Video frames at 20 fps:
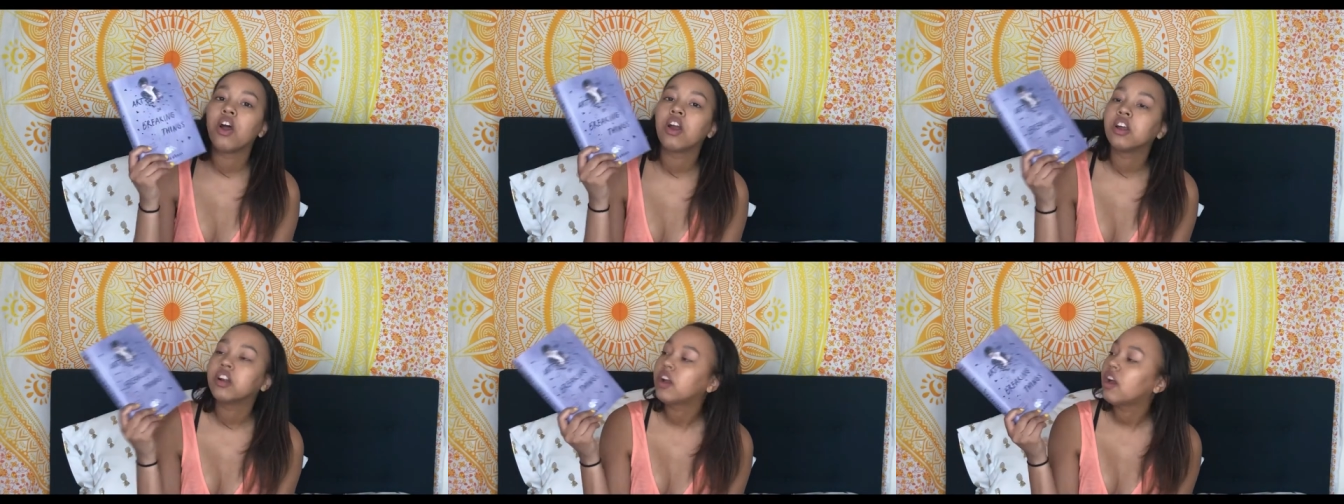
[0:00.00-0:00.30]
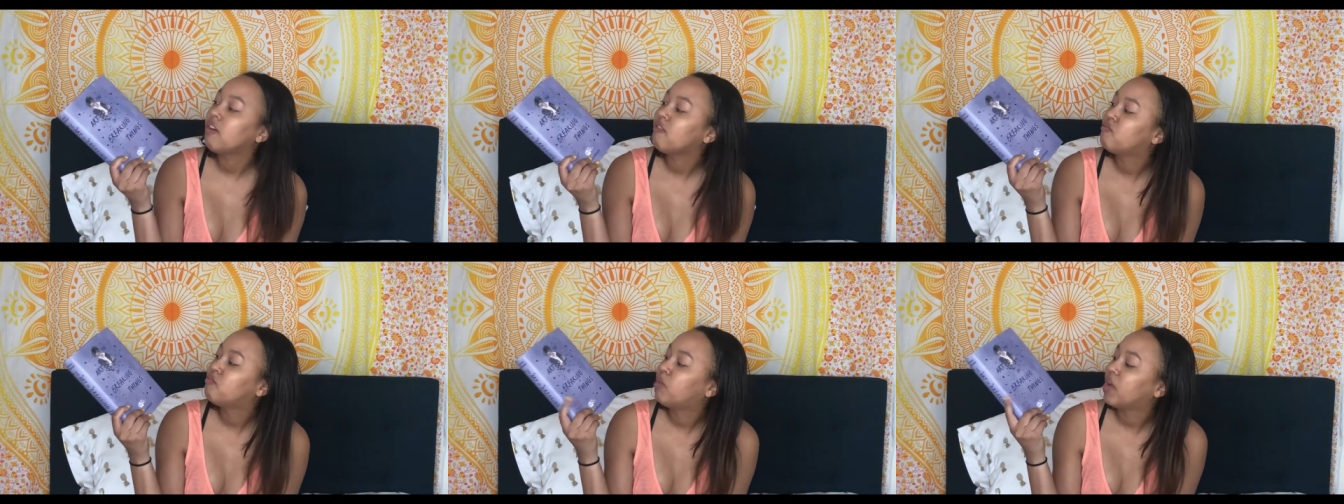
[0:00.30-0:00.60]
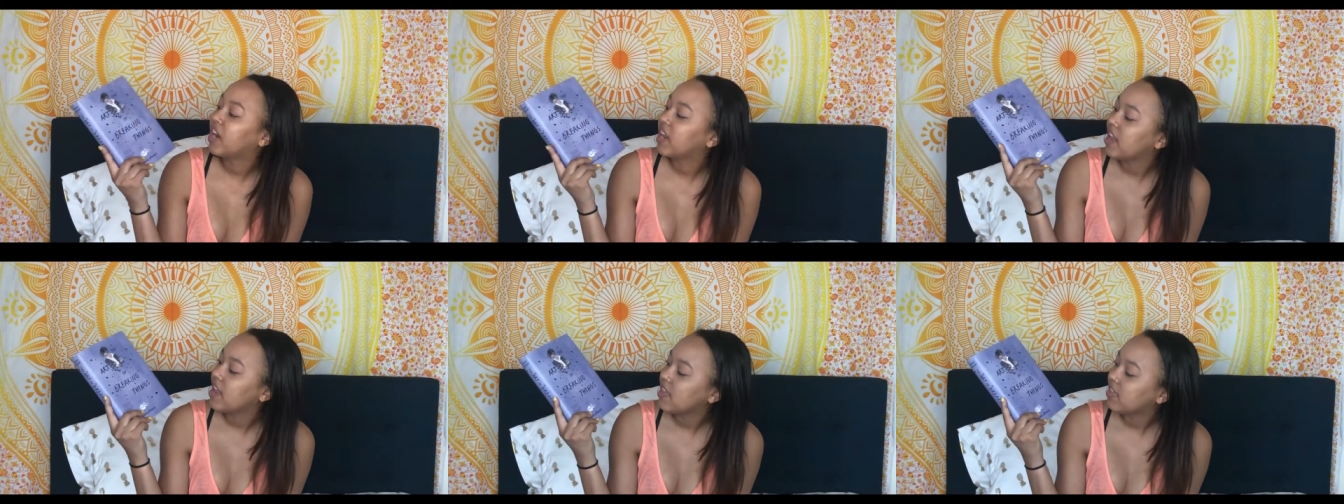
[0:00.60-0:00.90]
Art of
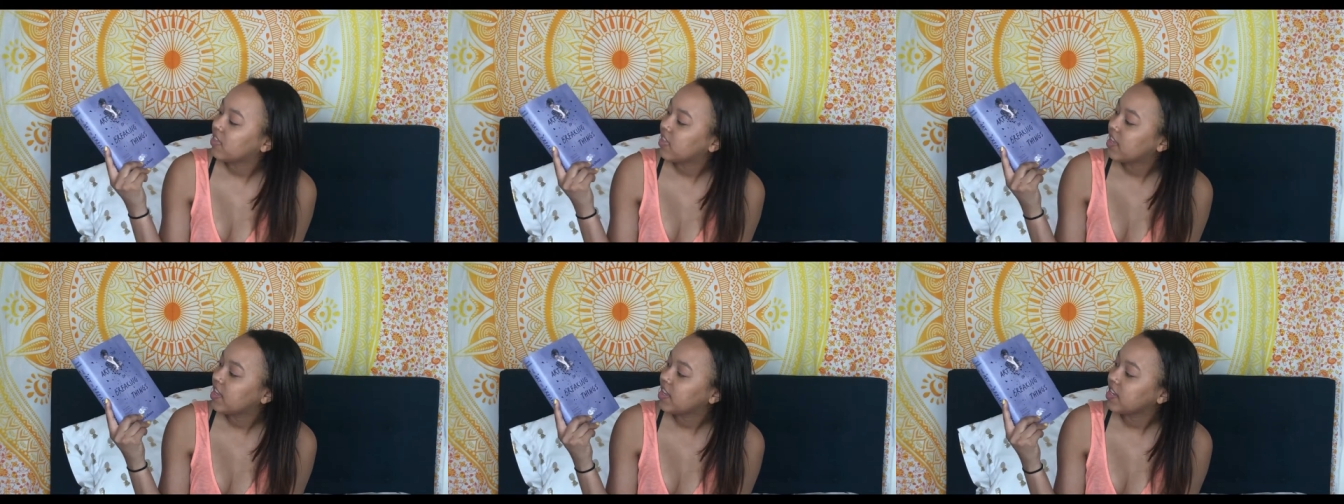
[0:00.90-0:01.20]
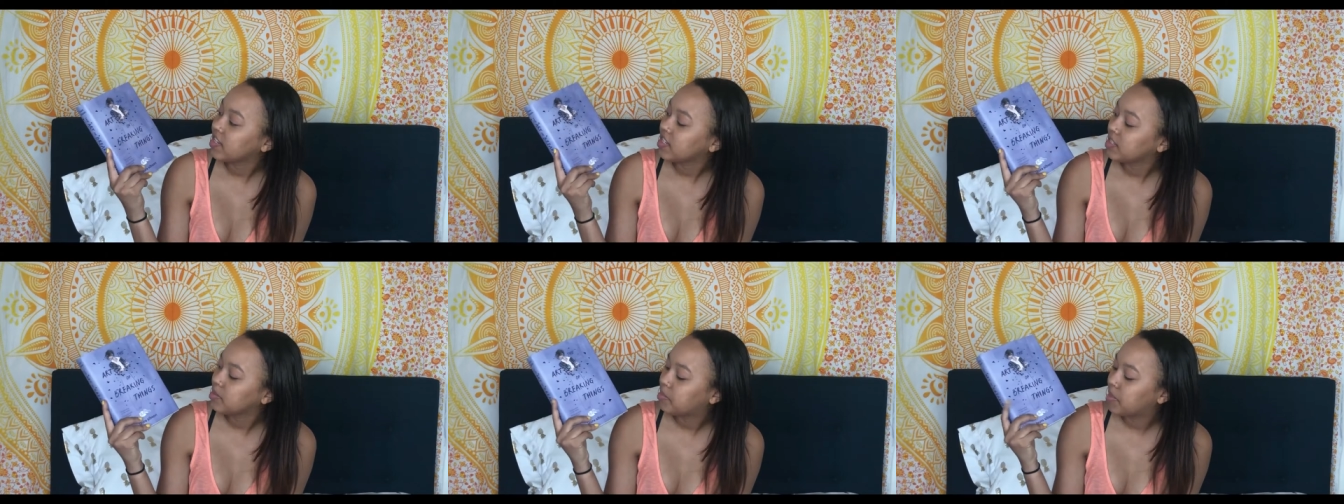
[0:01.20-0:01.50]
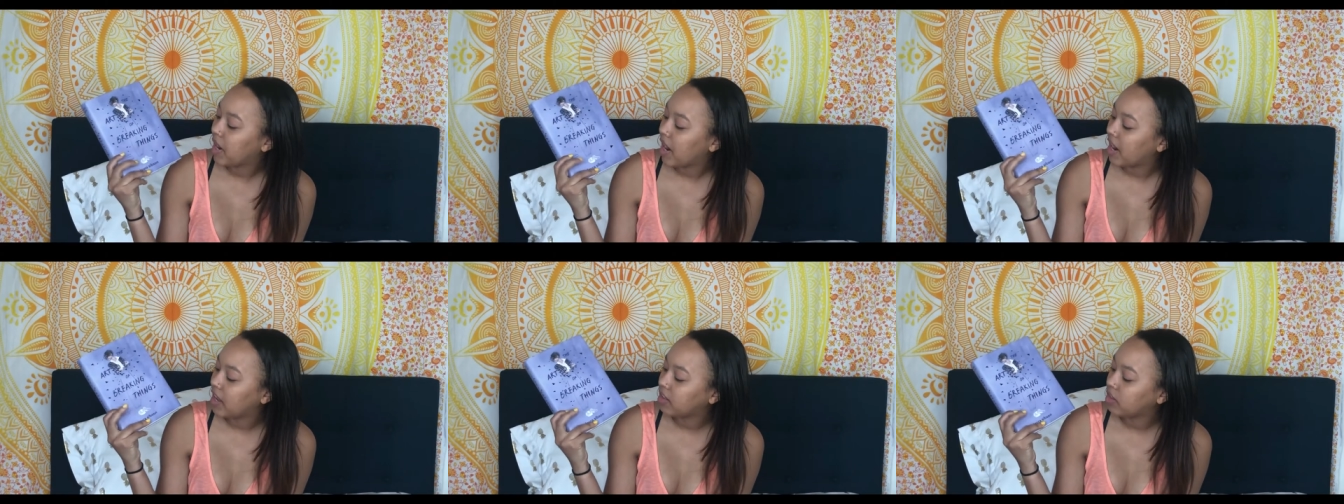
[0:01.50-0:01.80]
Breaking Things
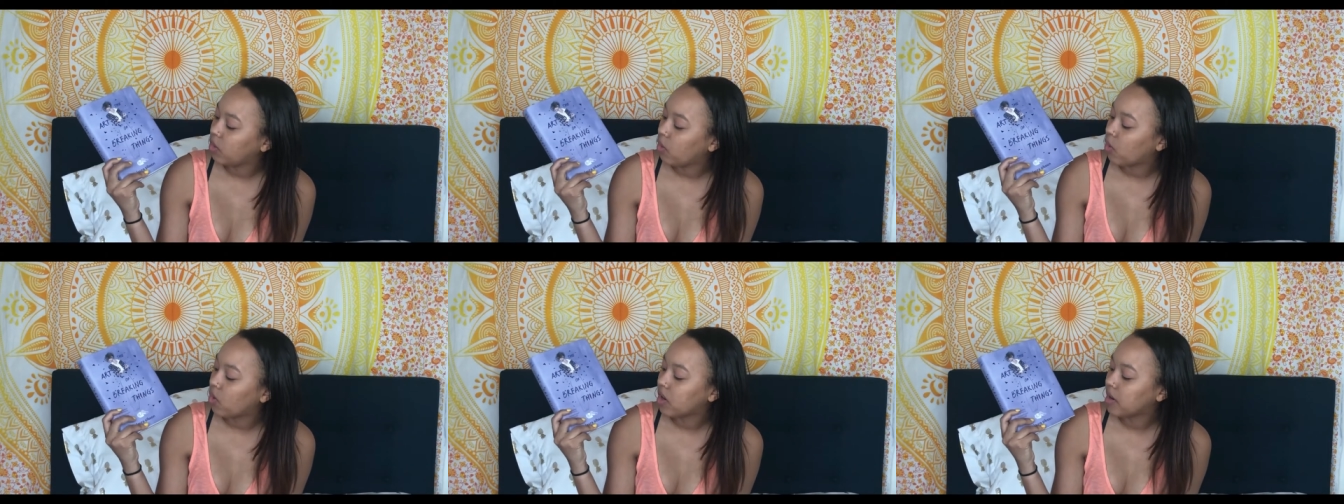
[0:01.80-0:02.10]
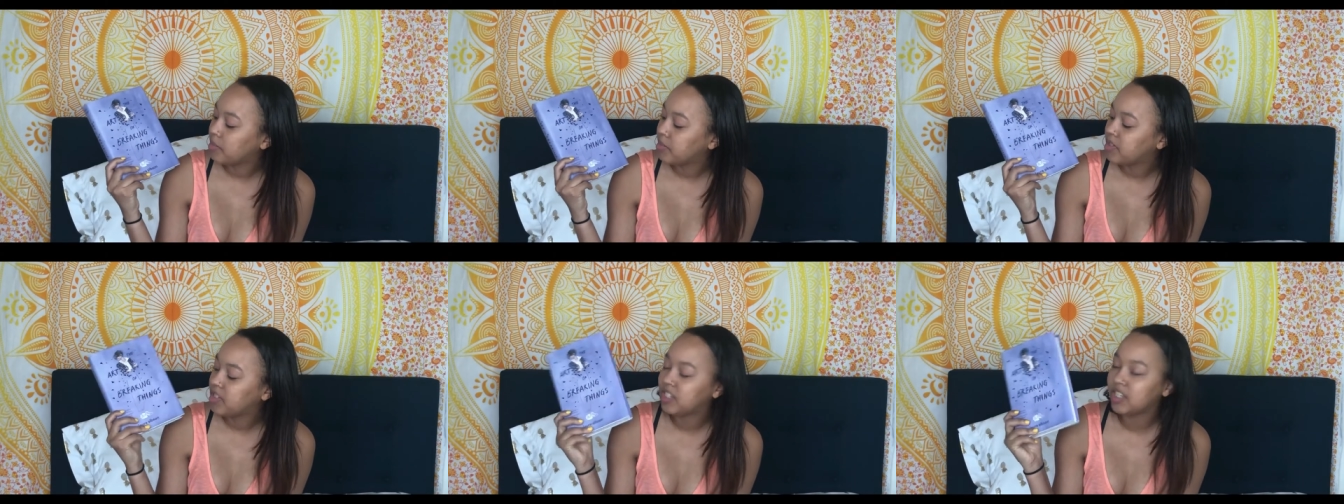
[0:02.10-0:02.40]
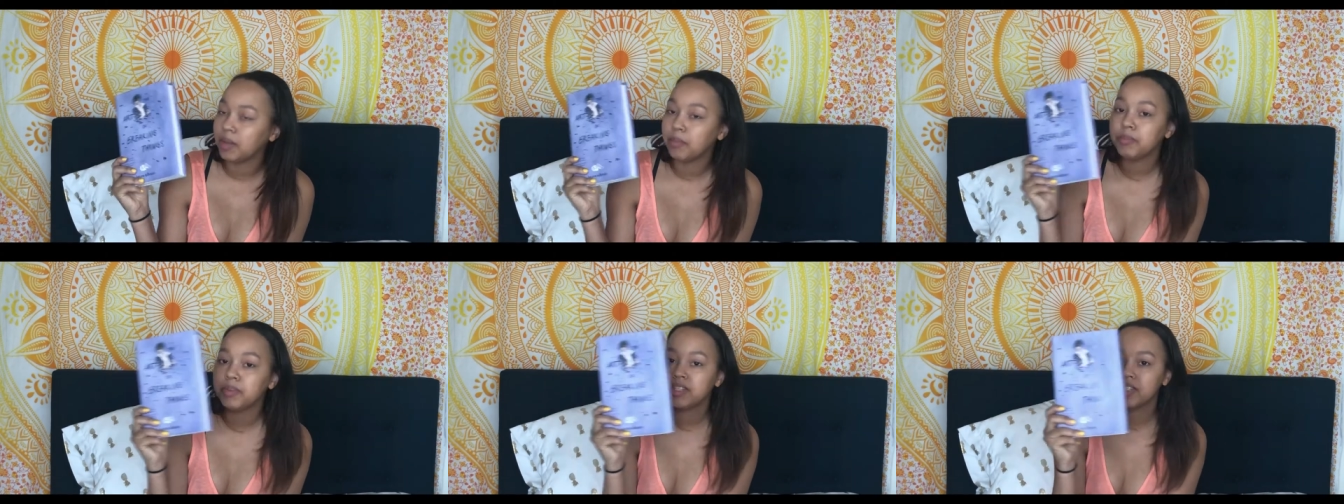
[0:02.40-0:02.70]
by Laura
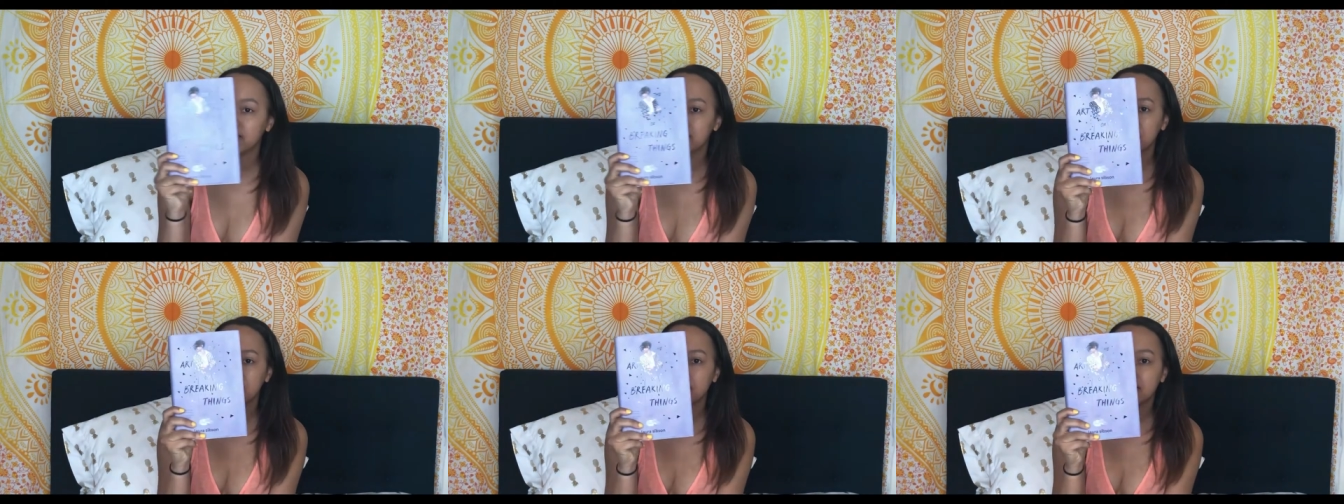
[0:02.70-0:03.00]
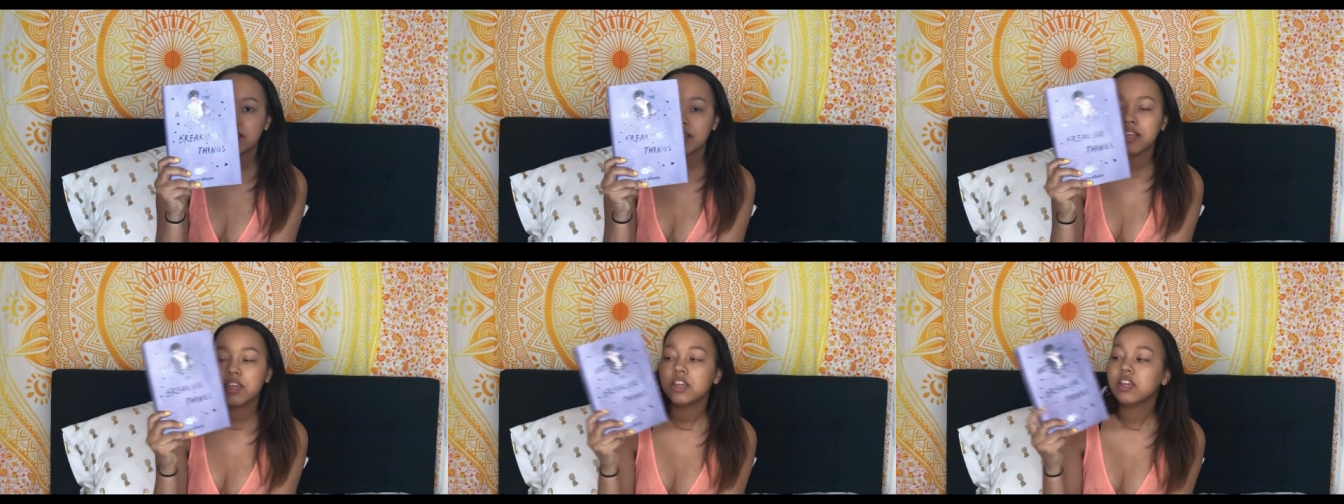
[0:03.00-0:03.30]
Sibson.